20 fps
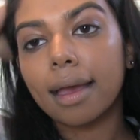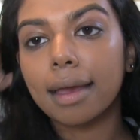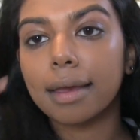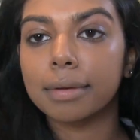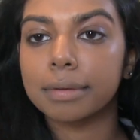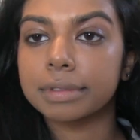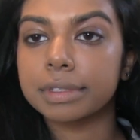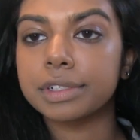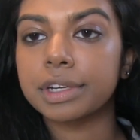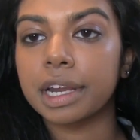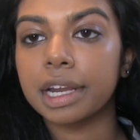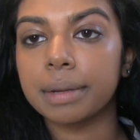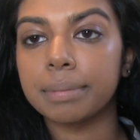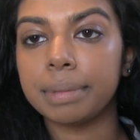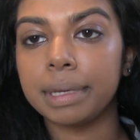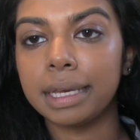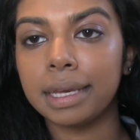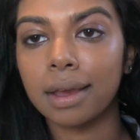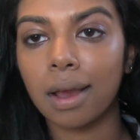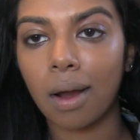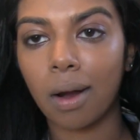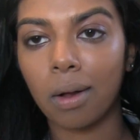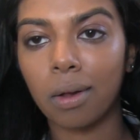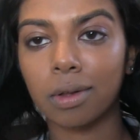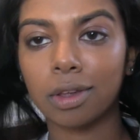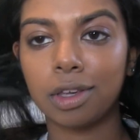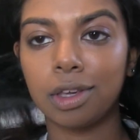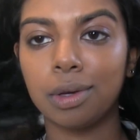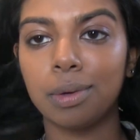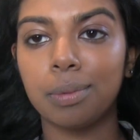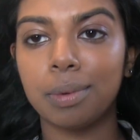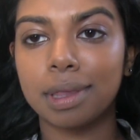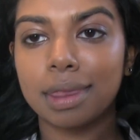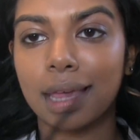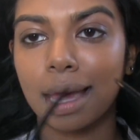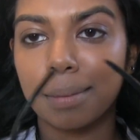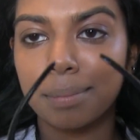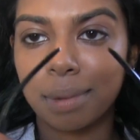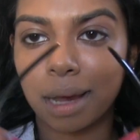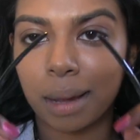I was trying to be all cute with
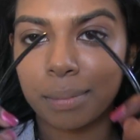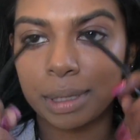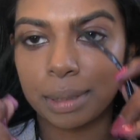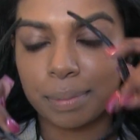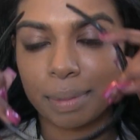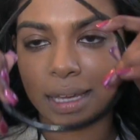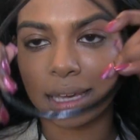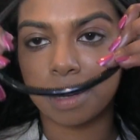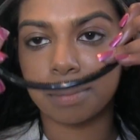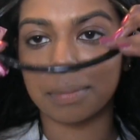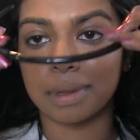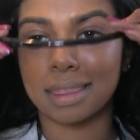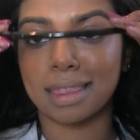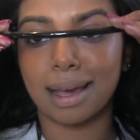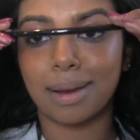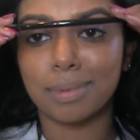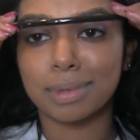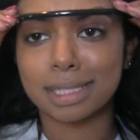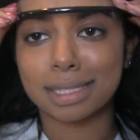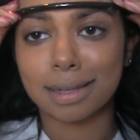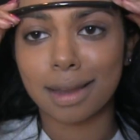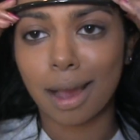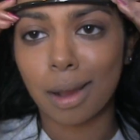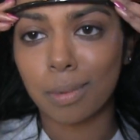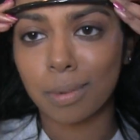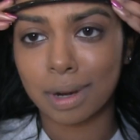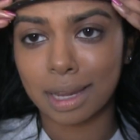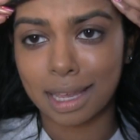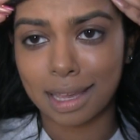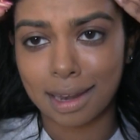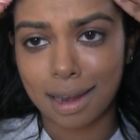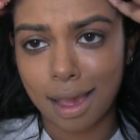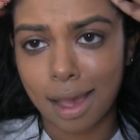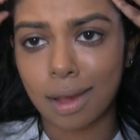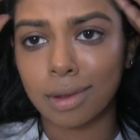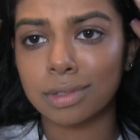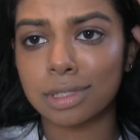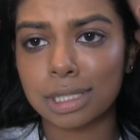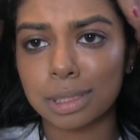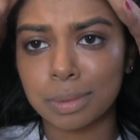that bobby pin, but that was not working
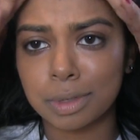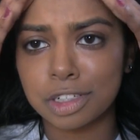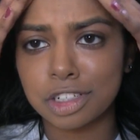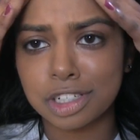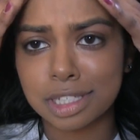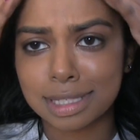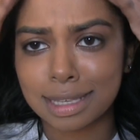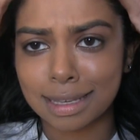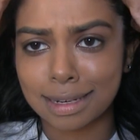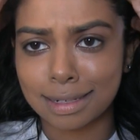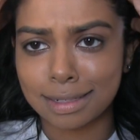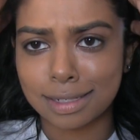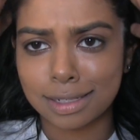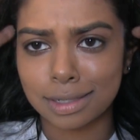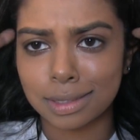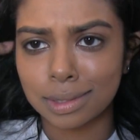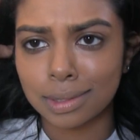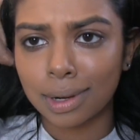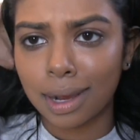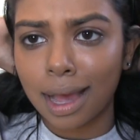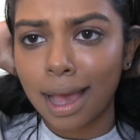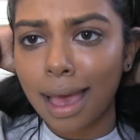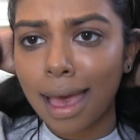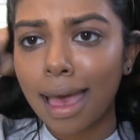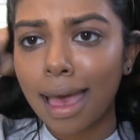out, so we're just gonna do